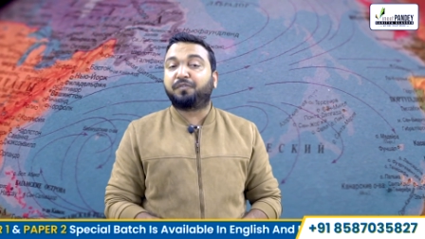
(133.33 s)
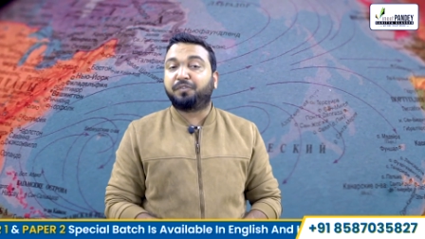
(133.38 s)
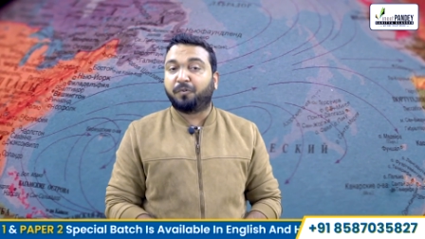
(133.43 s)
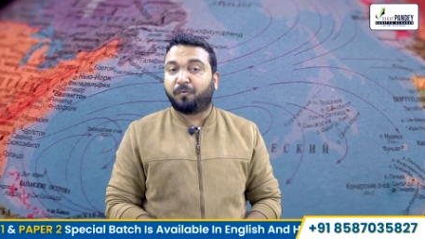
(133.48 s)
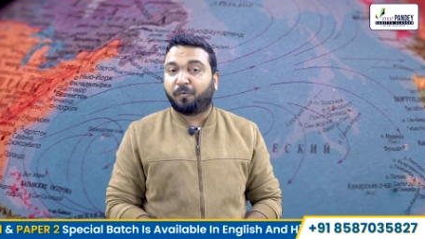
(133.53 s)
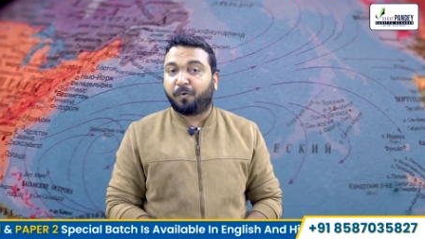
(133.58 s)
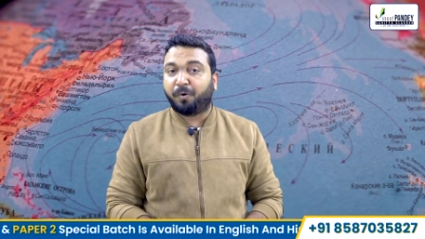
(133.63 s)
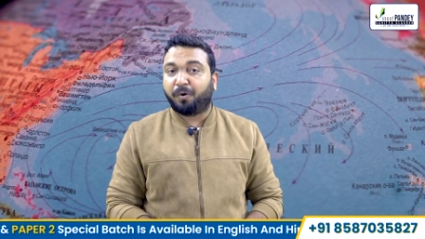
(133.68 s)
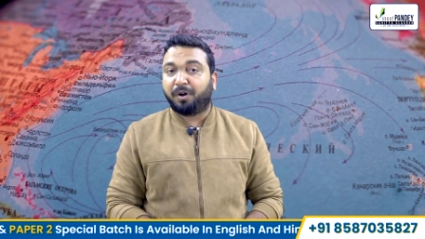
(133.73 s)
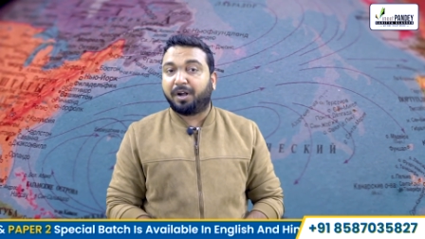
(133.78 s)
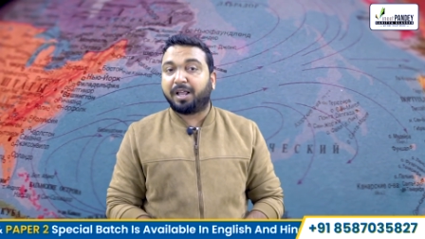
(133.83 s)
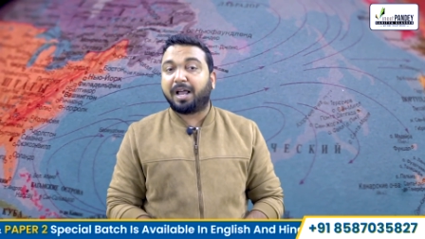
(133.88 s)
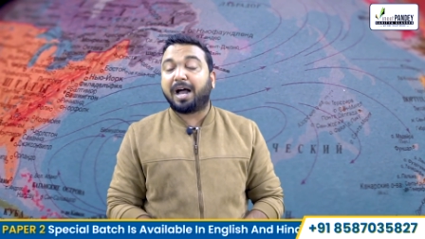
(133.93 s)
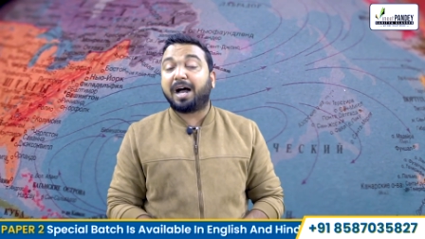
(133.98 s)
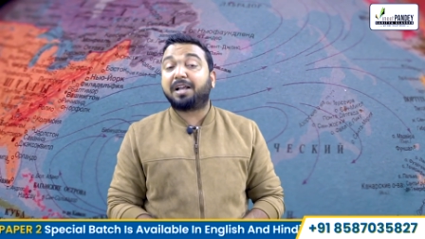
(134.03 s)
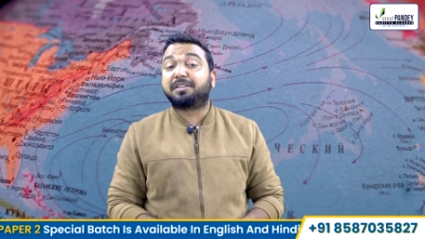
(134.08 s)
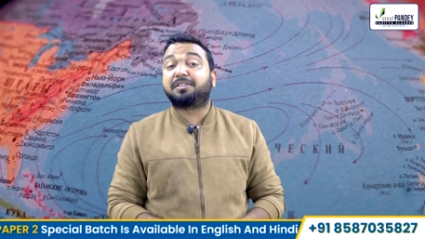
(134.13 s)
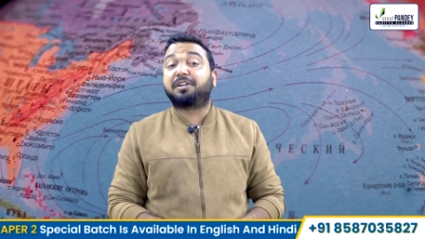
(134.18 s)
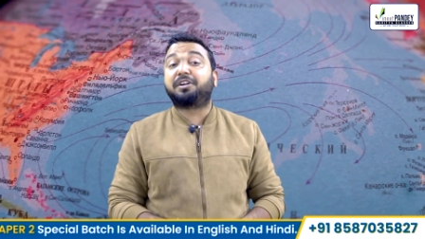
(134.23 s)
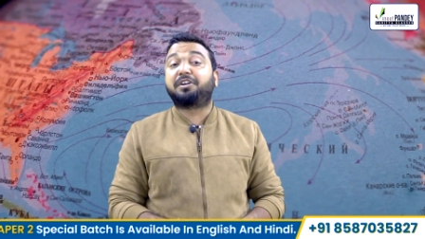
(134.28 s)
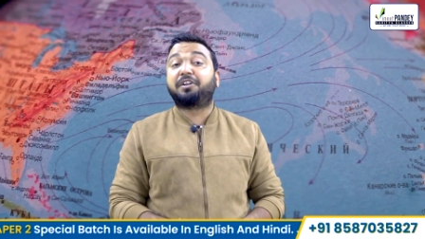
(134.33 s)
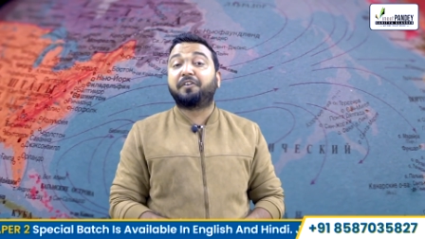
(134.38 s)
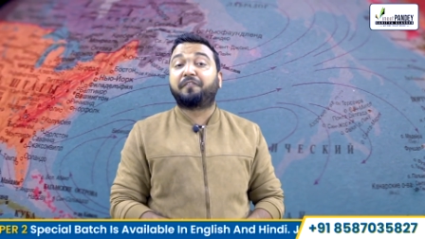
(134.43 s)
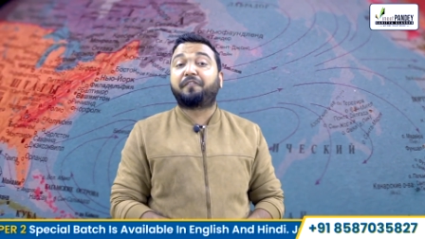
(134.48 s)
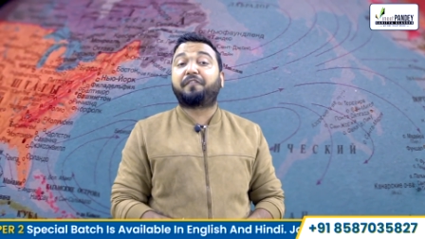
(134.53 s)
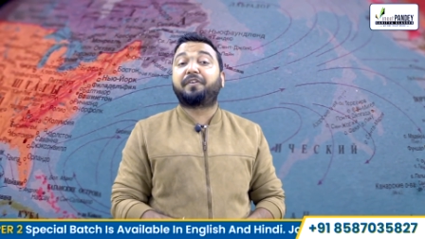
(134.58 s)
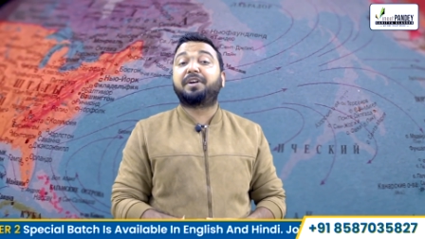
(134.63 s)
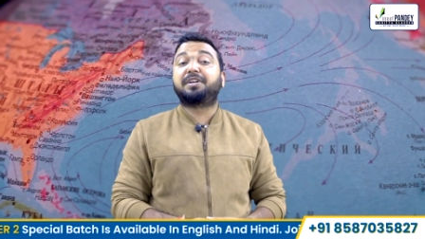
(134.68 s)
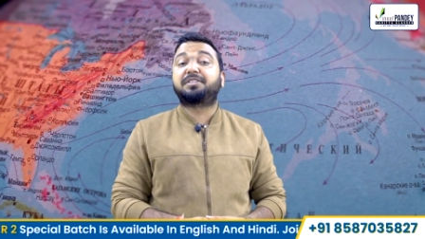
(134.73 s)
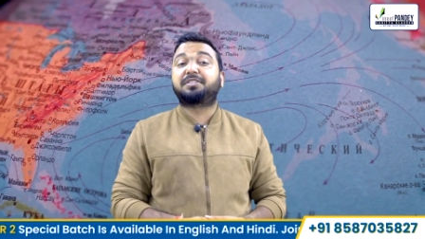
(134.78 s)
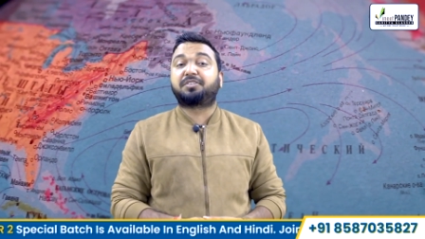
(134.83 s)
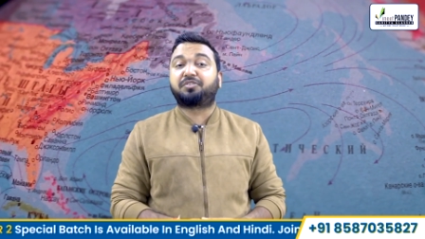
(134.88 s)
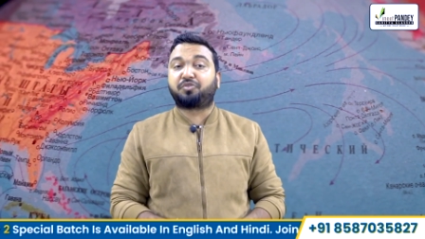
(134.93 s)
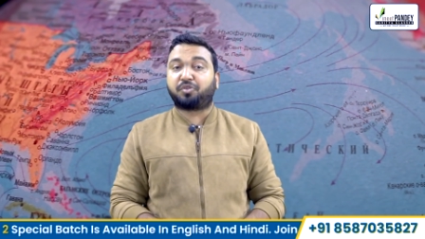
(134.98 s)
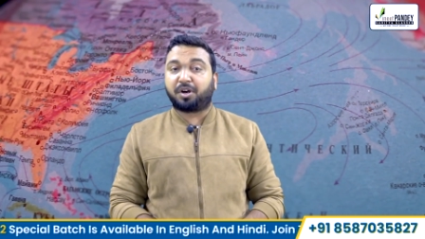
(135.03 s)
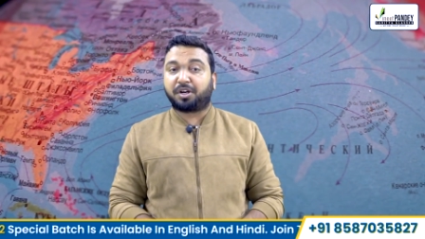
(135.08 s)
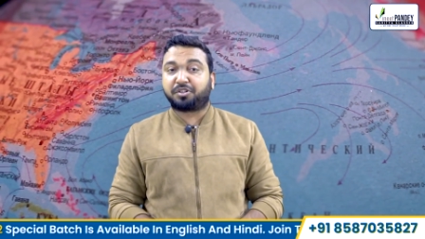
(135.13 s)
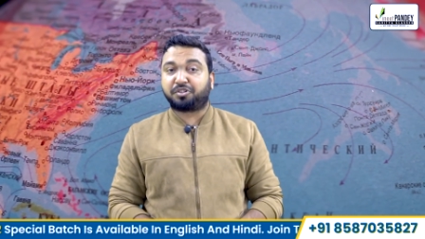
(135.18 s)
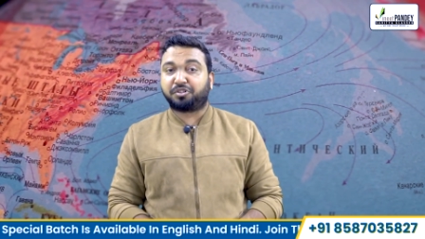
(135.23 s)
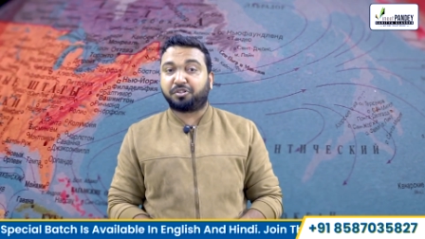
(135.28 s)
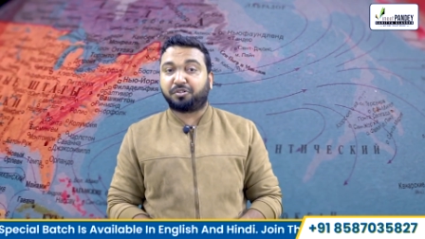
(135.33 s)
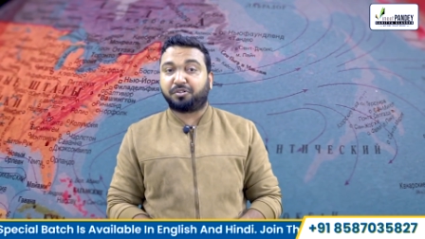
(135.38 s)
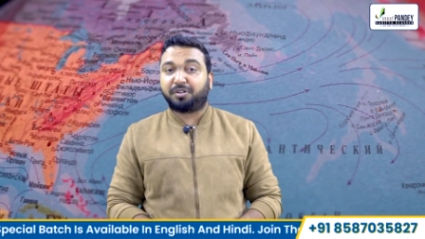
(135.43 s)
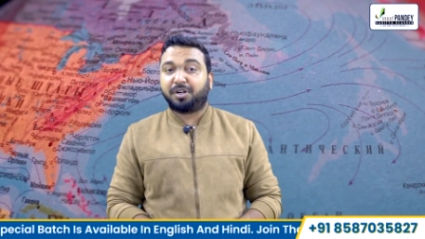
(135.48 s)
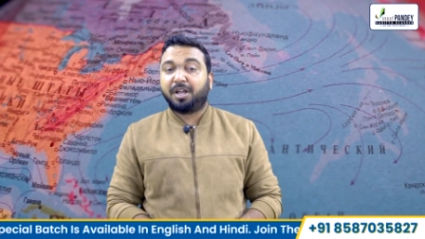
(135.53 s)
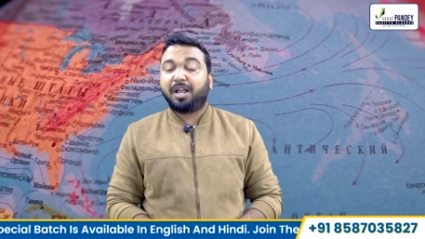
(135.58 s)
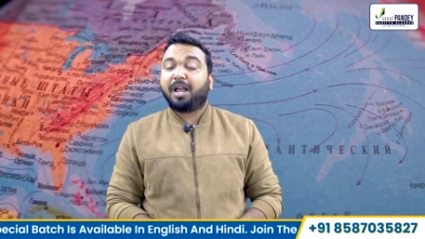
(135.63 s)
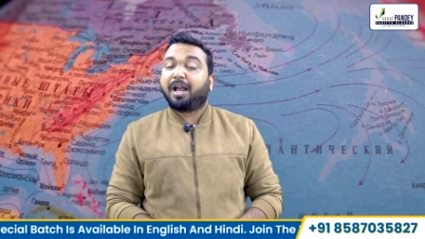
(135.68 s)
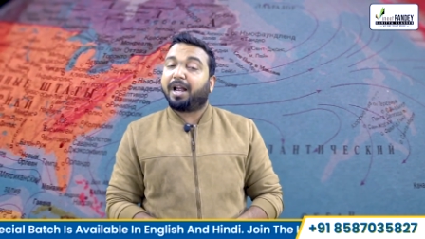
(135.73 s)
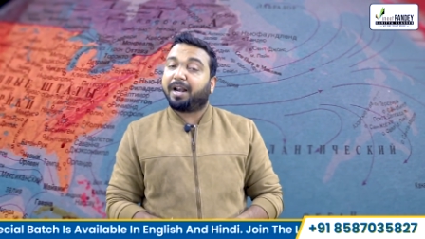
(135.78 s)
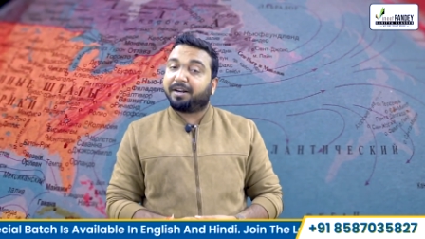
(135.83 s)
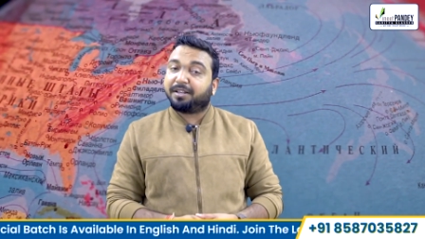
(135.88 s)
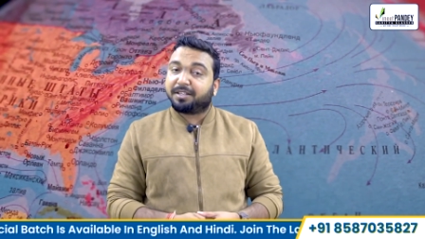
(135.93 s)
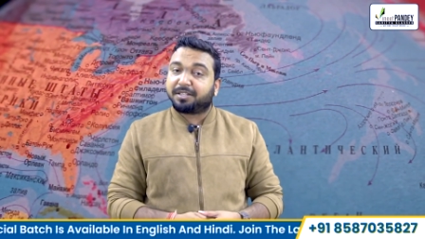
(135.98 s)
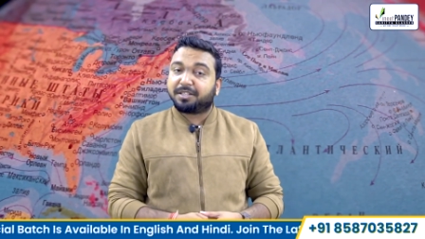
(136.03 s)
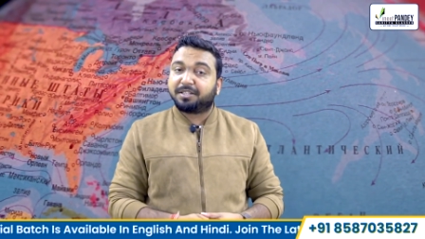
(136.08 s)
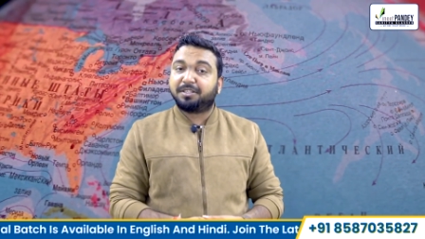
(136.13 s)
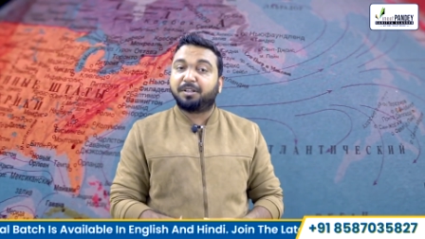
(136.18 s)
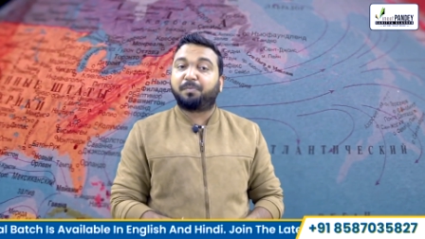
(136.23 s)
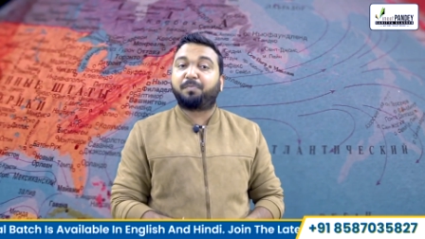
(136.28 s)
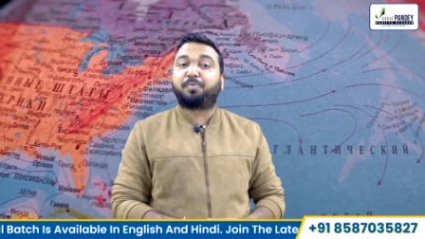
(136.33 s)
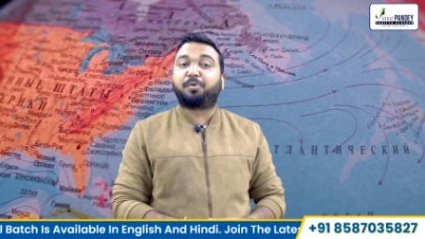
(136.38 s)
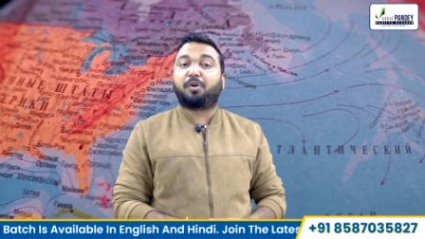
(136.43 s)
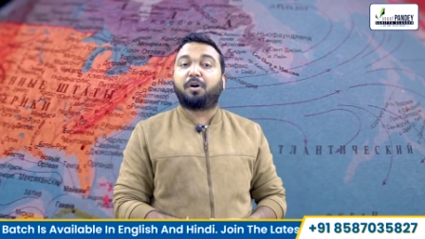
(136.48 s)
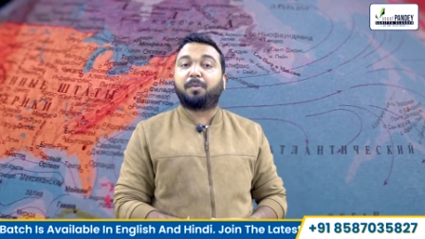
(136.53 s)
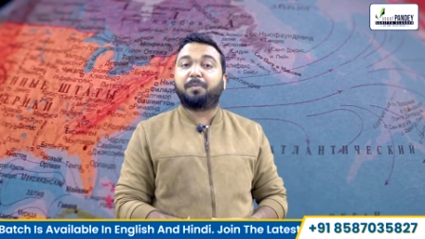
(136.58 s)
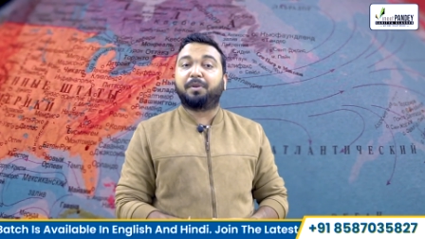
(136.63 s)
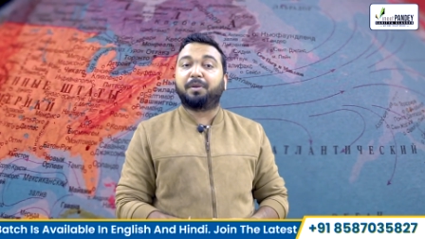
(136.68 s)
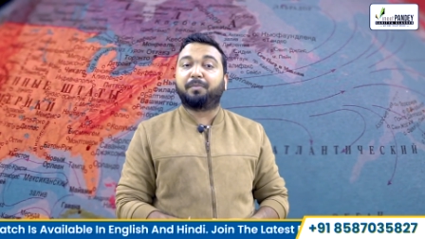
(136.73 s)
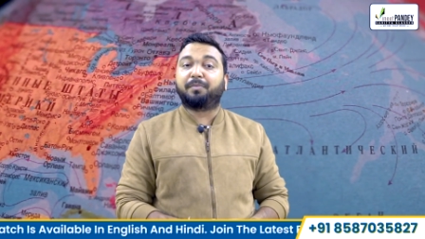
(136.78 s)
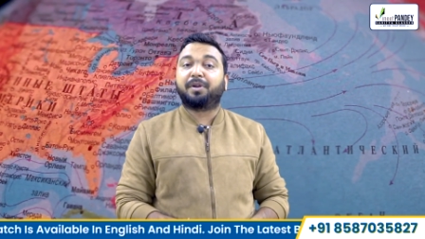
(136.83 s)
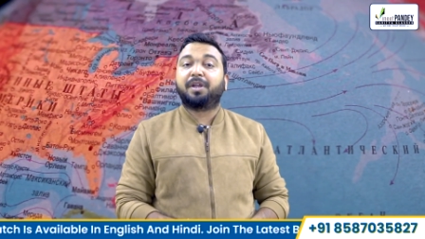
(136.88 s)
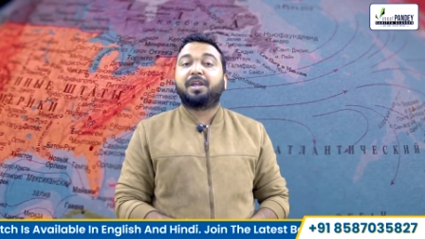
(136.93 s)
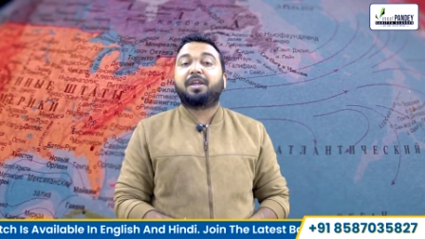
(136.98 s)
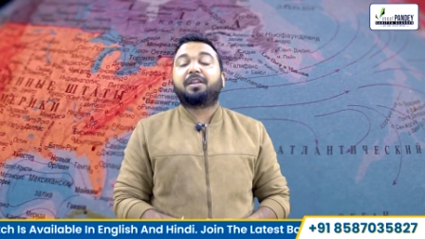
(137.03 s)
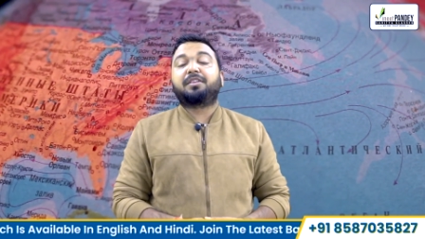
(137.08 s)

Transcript: of the world has a different structure and this is the problem.